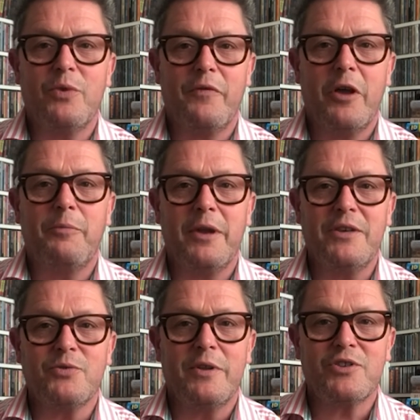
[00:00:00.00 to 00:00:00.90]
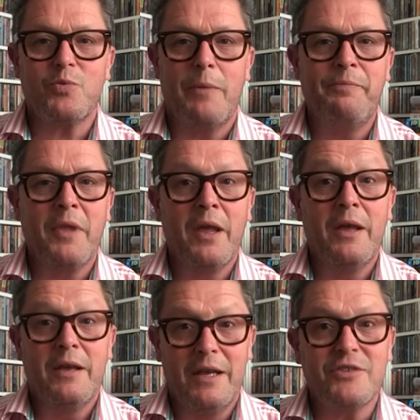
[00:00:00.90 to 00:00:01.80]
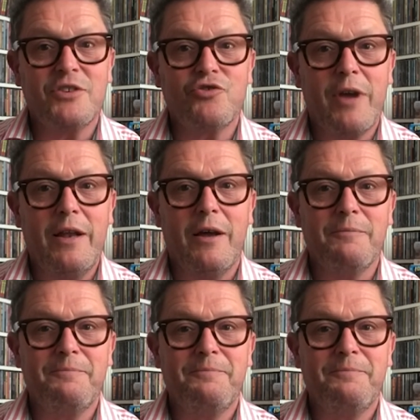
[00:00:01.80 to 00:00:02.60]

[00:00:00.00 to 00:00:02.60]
so we're very pleased with this one. Here's the trailer.